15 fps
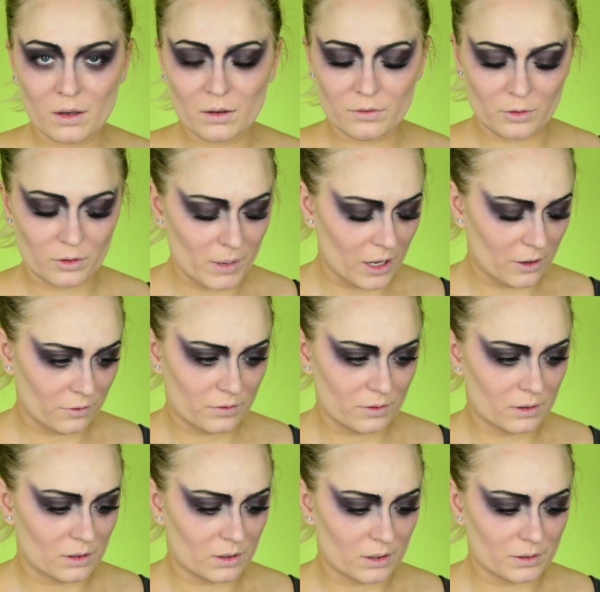For the mouth,
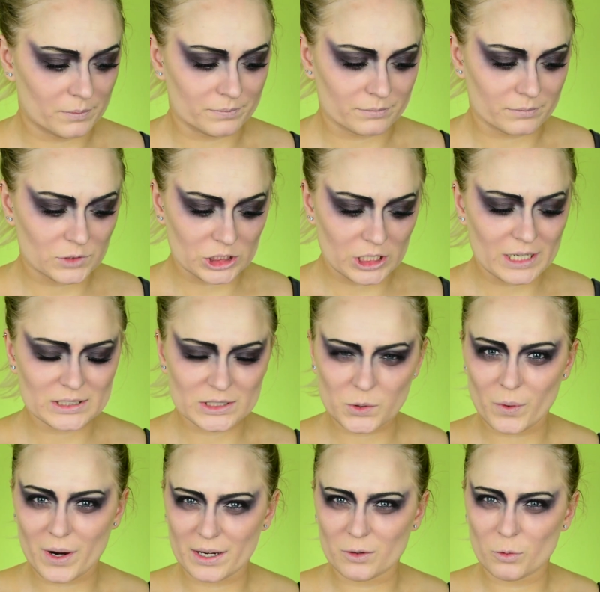she has
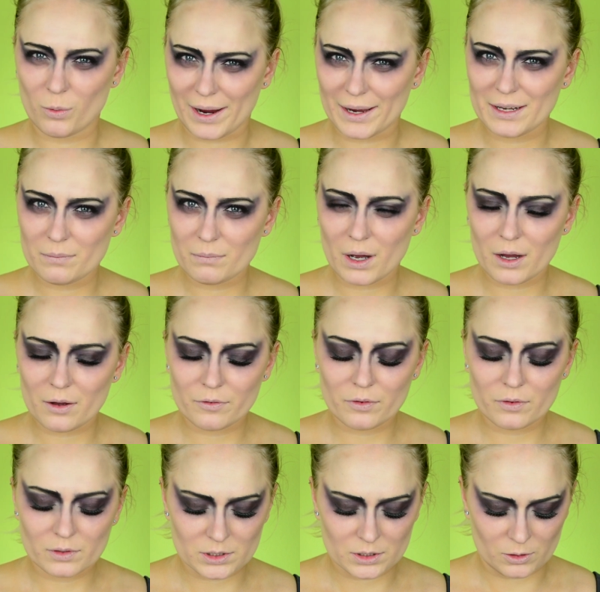quite a wide
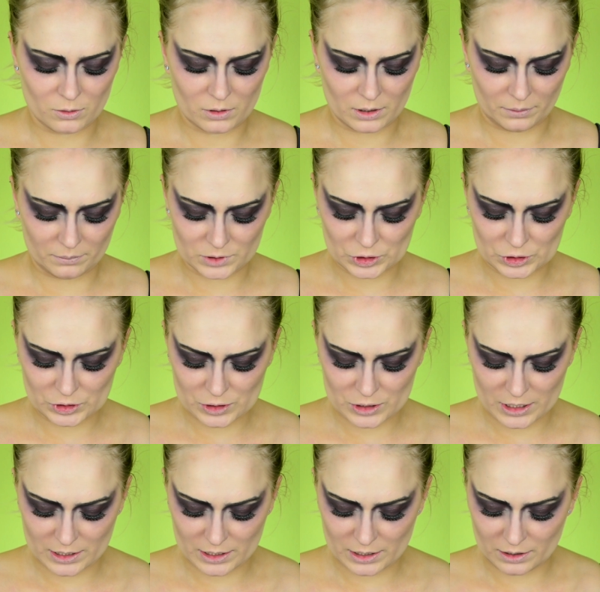mouth, so I'm just
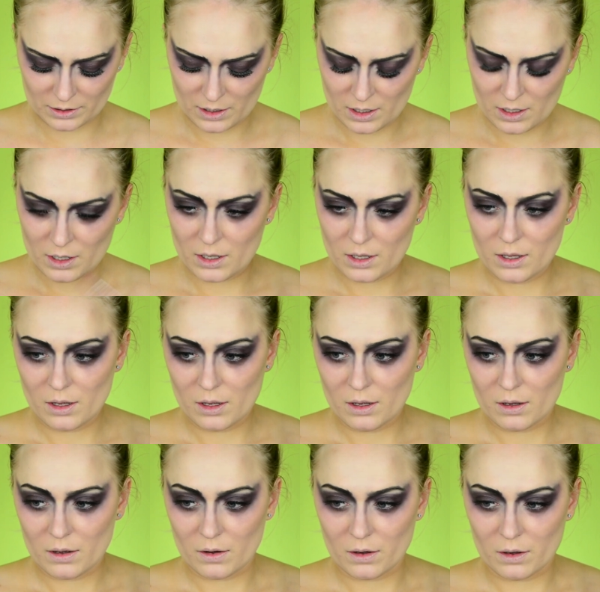taking
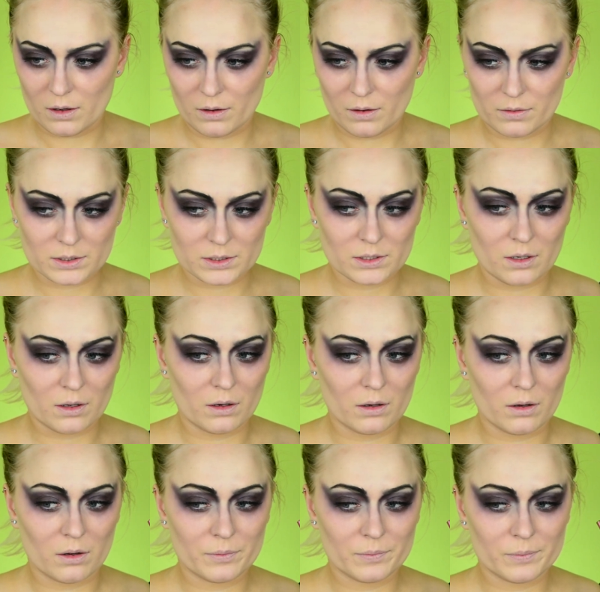this
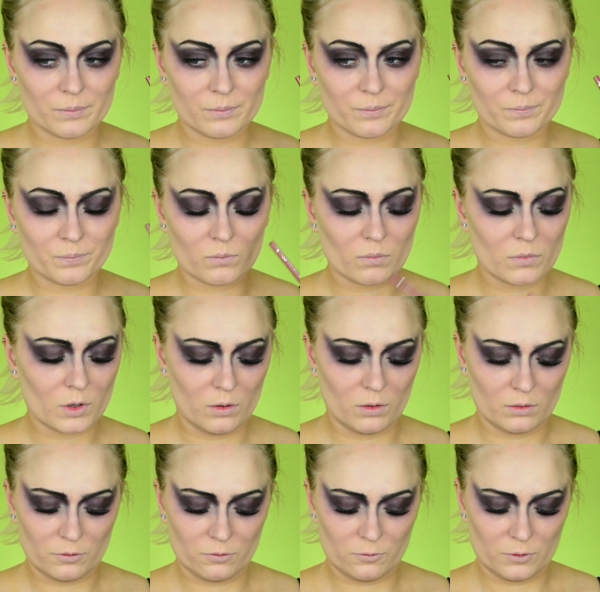color
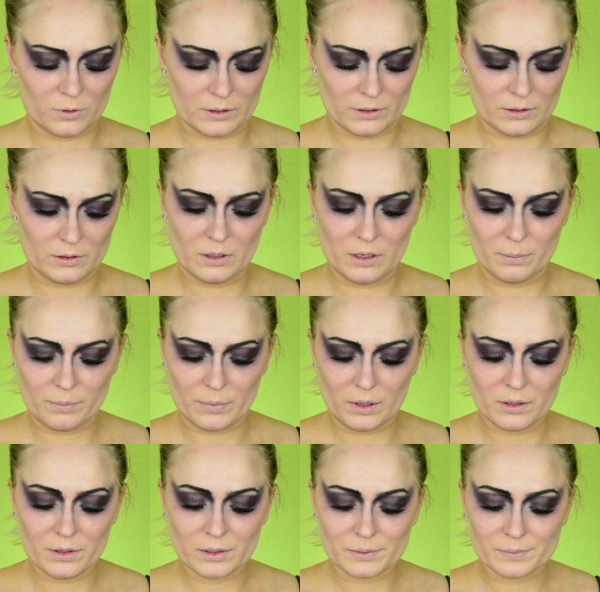of lip
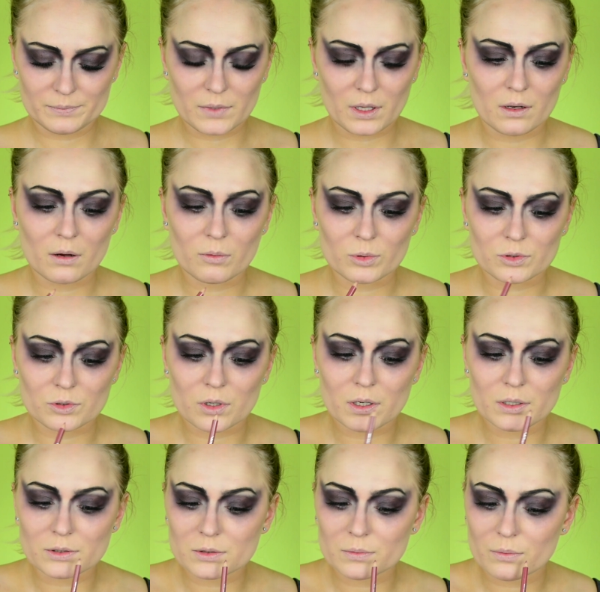liner and I will
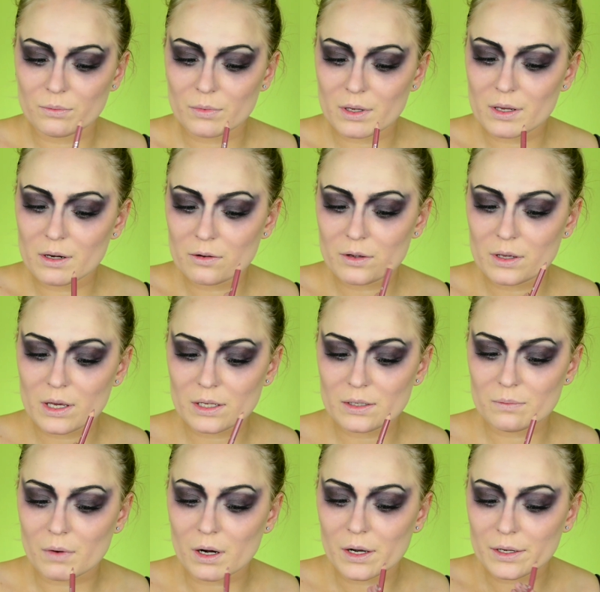try to
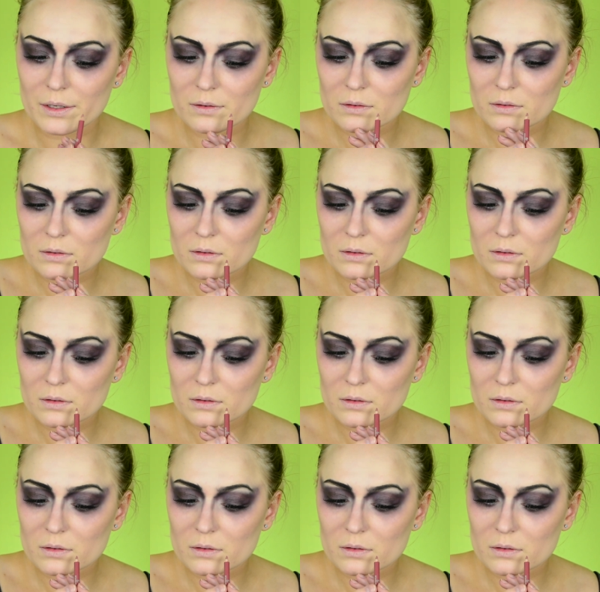elongate mine.